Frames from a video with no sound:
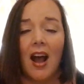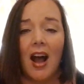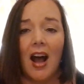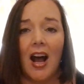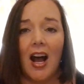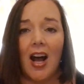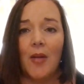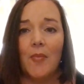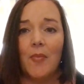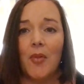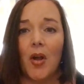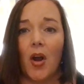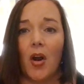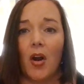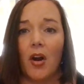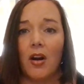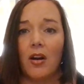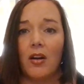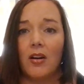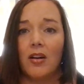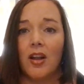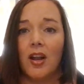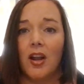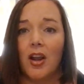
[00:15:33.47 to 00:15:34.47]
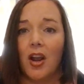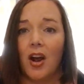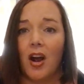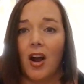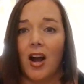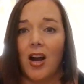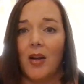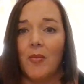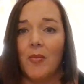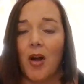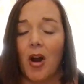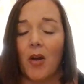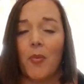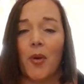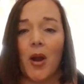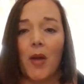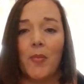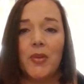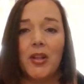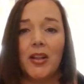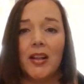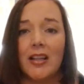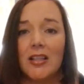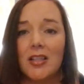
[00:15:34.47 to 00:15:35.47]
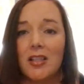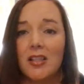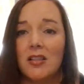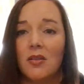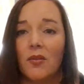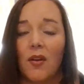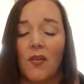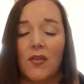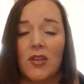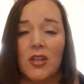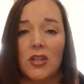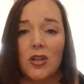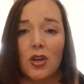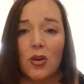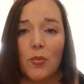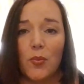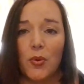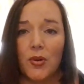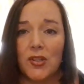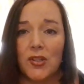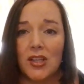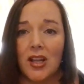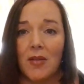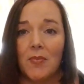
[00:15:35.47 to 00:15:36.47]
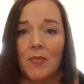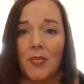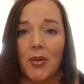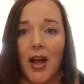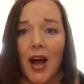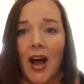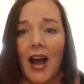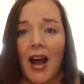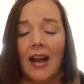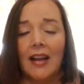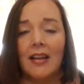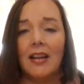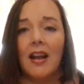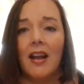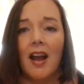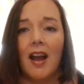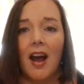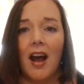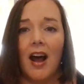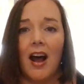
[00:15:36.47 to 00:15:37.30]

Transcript: Um, our um, our population is 52% Black.